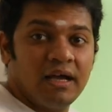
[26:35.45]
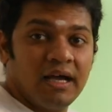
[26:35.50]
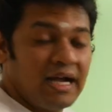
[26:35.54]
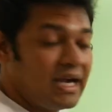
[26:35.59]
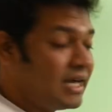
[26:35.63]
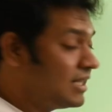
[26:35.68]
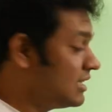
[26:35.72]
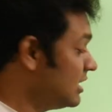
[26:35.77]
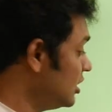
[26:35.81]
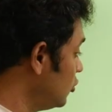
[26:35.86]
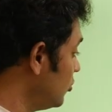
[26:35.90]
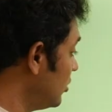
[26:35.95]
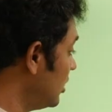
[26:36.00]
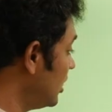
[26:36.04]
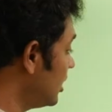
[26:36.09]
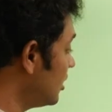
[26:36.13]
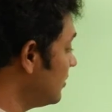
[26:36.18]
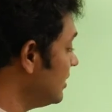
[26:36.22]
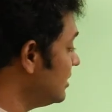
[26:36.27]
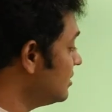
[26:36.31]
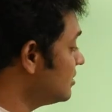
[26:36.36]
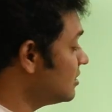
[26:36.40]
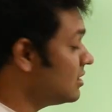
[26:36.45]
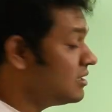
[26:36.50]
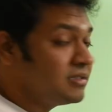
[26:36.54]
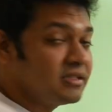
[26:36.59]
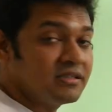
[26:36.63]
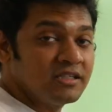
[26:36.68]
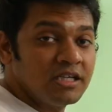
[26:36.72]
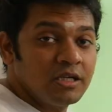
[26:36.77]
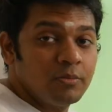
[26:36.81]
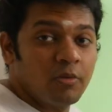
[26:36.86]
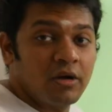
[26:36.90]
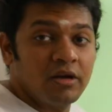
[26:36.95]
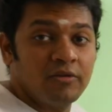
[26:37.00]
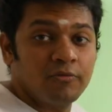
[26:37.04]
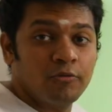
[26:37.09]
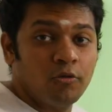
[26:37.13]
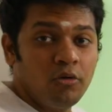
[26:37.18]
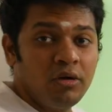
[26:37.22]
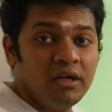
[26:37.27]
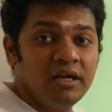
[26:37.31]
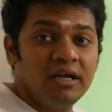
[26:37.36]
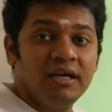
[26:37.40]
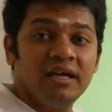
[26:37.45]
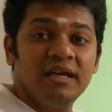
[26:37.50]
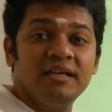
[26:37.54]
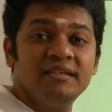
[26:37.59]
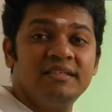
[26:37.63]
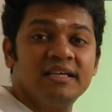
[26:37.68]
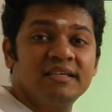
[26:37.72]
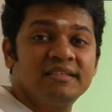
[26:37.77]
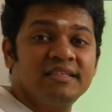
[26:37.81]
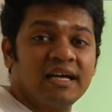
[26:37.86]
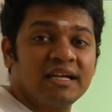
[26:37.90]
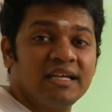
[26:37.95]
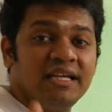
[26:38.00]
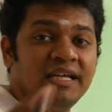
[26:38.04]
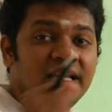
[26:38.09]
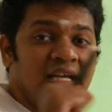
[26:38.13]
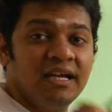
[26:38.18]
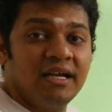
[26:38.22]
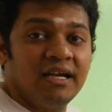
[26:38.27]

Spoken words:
Had the numerator been 368.4, it's exactly